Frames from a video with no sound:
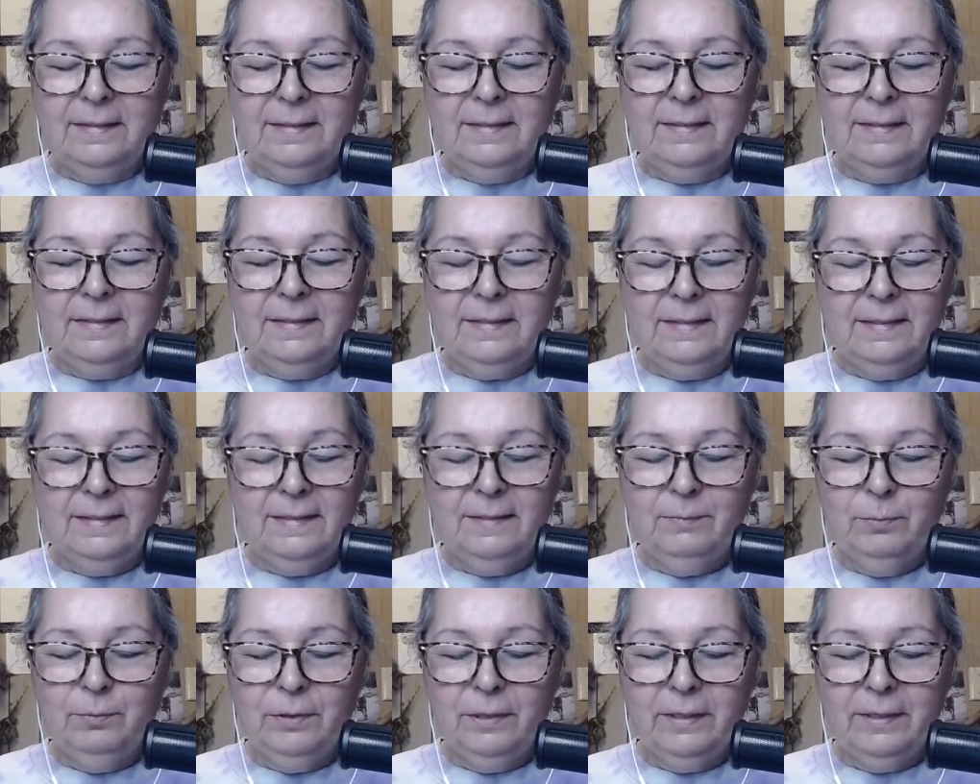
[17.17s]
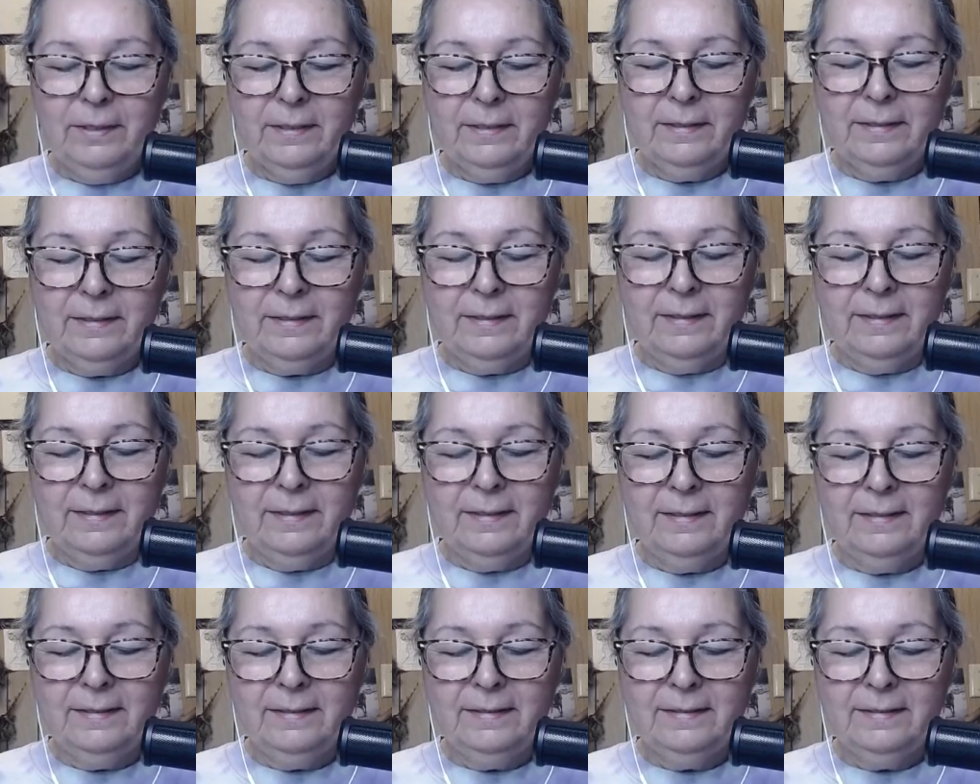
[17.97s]
take a deep breath and
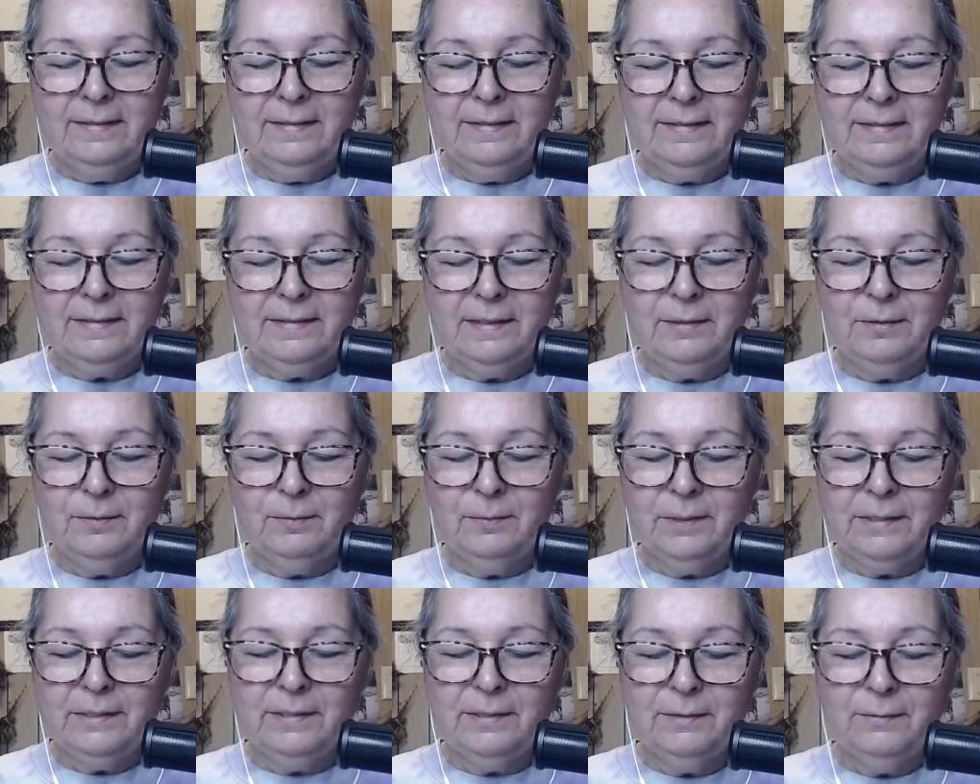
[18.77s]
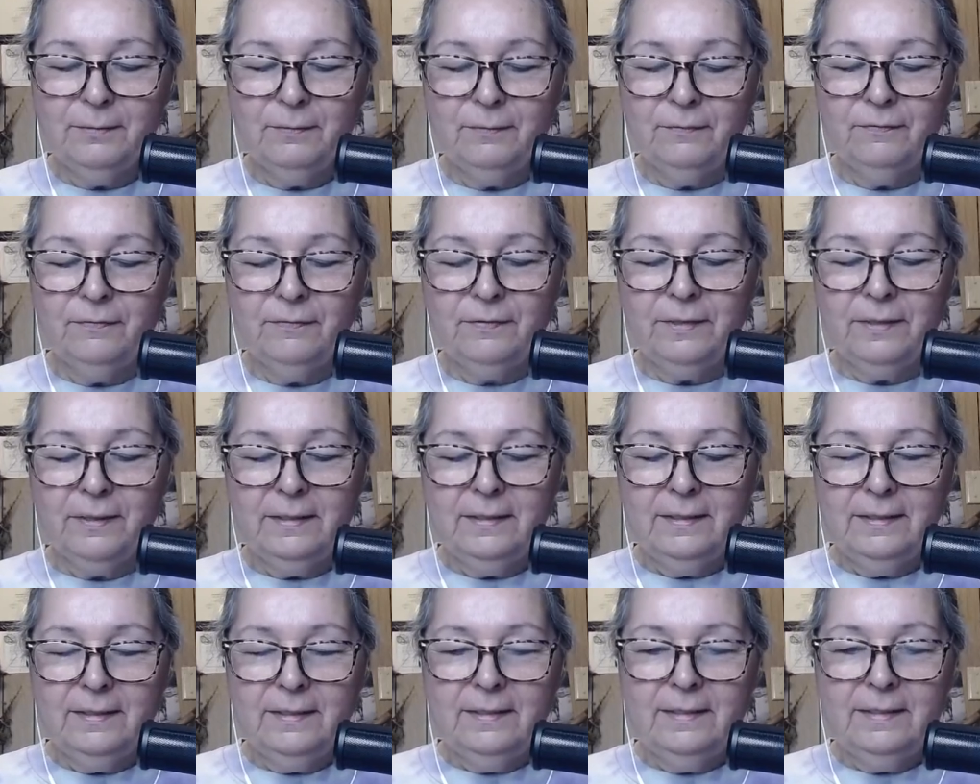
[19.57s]
center myself,
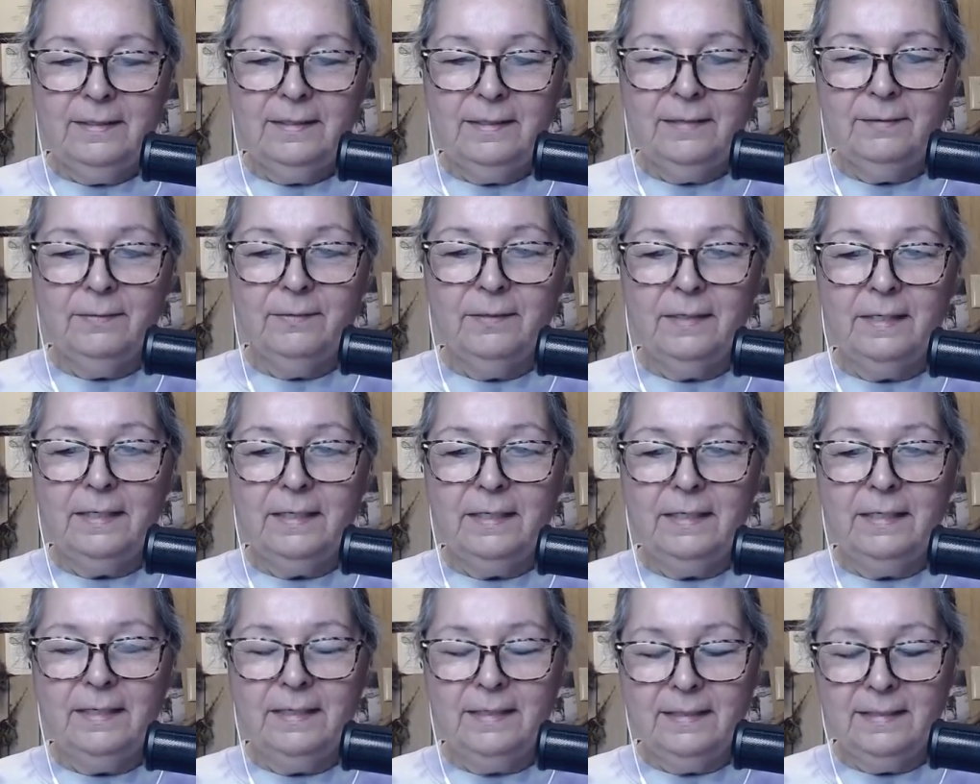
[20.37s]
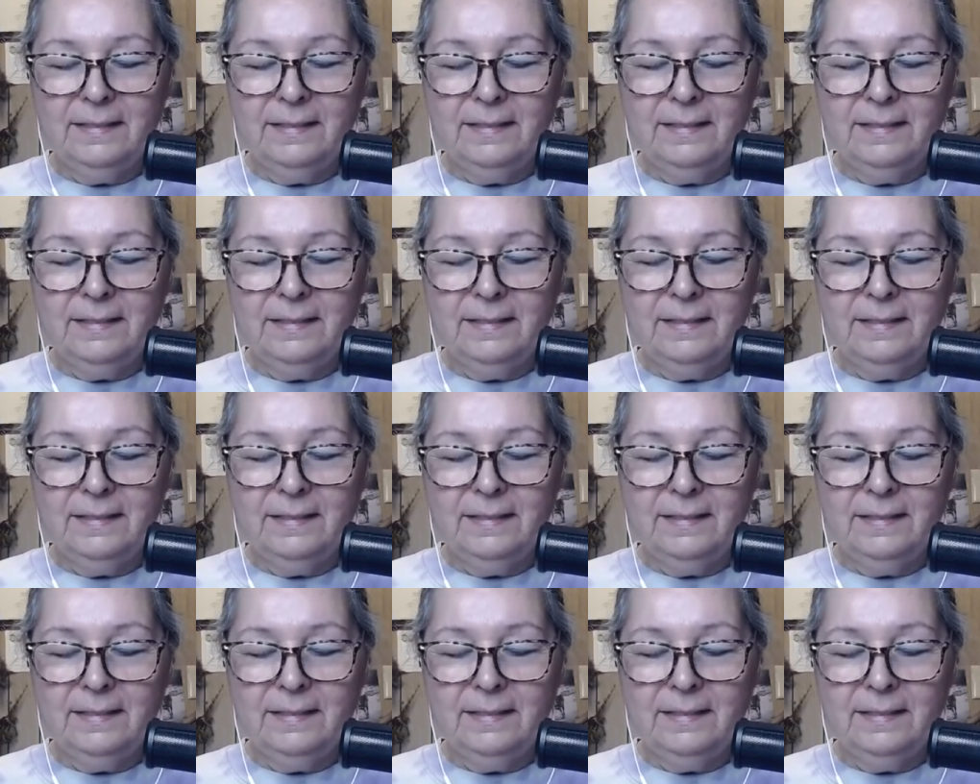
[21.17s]
get ready